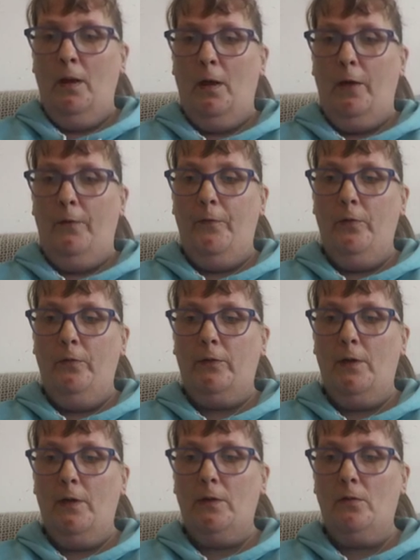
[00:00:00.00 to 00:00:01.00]
If you
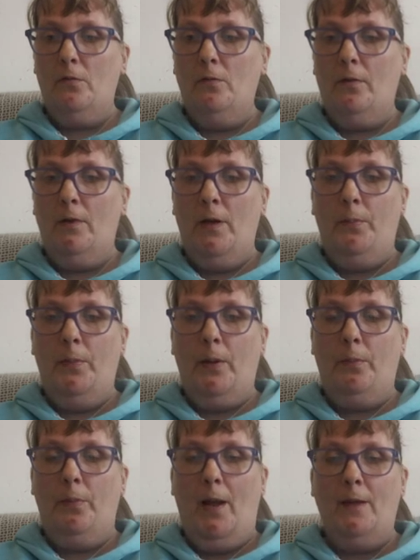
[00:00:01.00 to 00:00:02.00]
see 2 great big
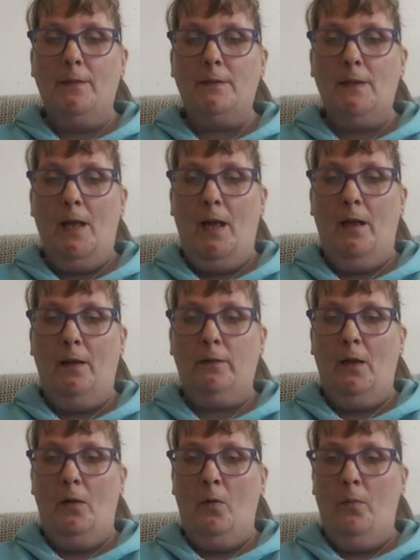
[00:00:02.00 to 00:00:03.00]
bright stars,
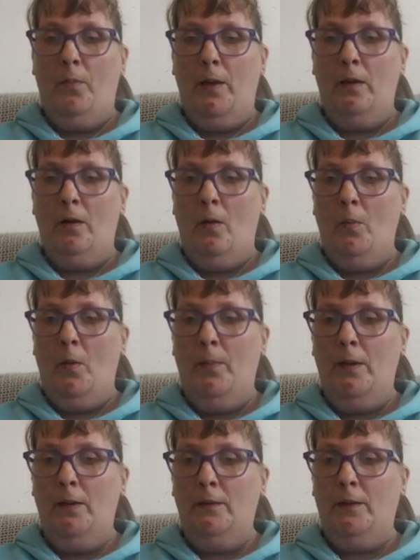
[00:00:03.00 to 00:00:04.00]
that will be your
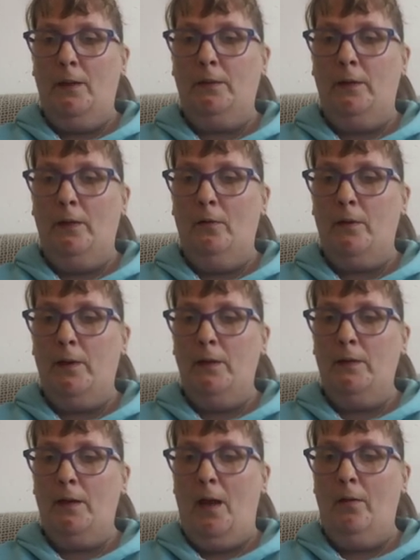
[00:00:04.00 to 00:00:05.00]
Mummy and Daddy
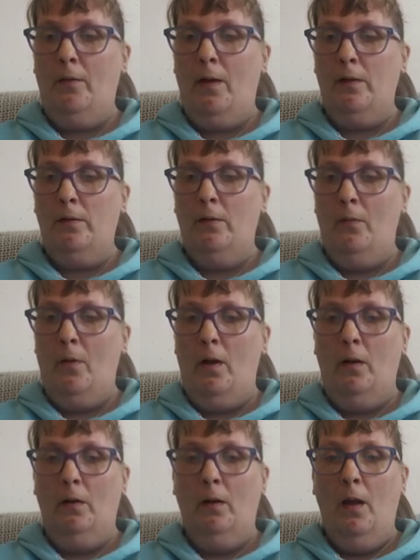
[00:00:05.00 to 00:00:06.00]
looking down at you
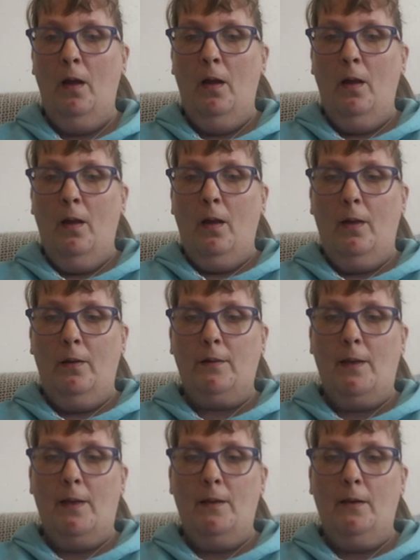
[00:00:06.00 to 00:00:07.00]
all and
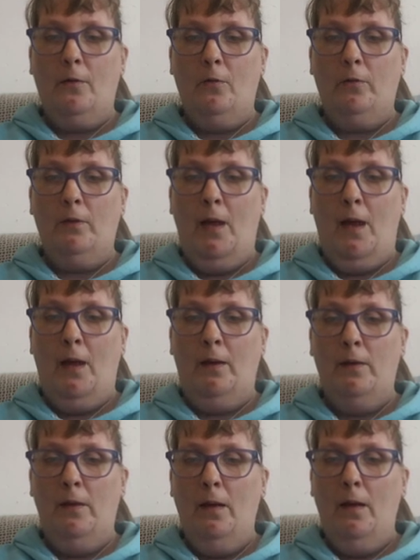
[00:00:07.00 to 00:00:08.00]
saying good
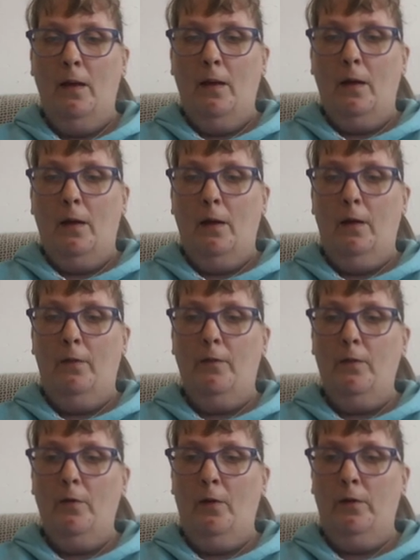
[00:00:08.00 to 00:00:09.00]
night,
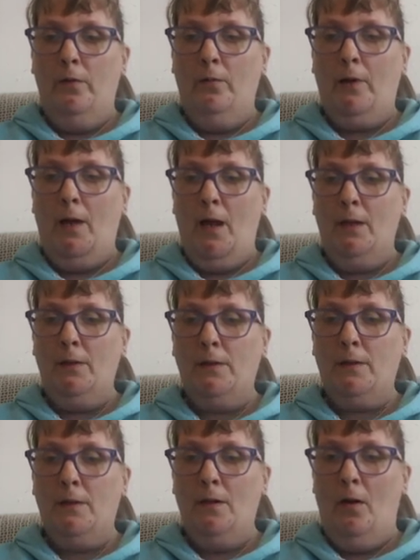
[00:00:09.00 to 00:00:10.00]
even though you can't
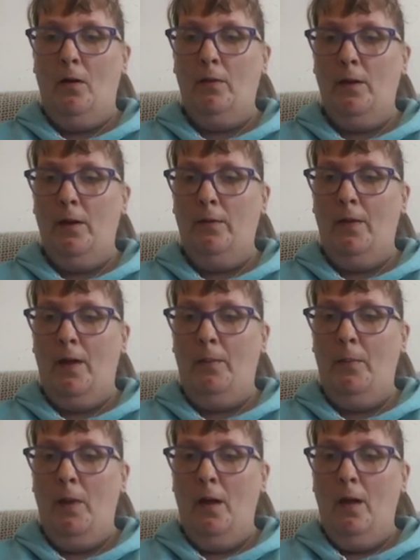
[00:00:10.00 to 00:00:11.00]
see or hear
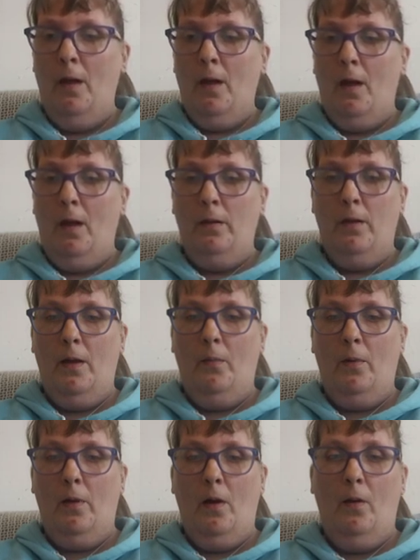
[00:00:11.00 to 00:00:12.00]
them, and they
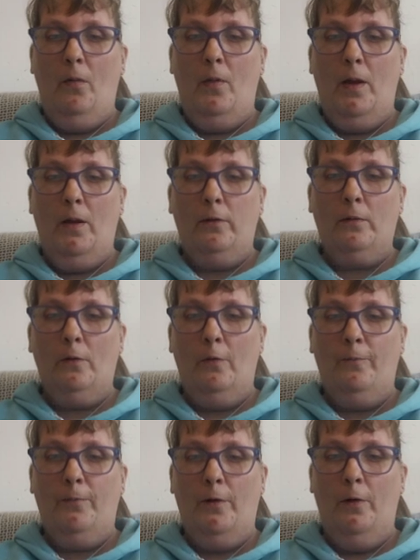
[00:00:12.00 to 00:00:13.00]
will always
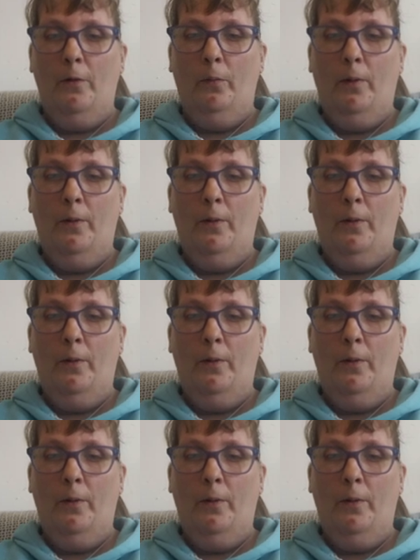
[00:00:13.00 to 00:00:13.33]
love you.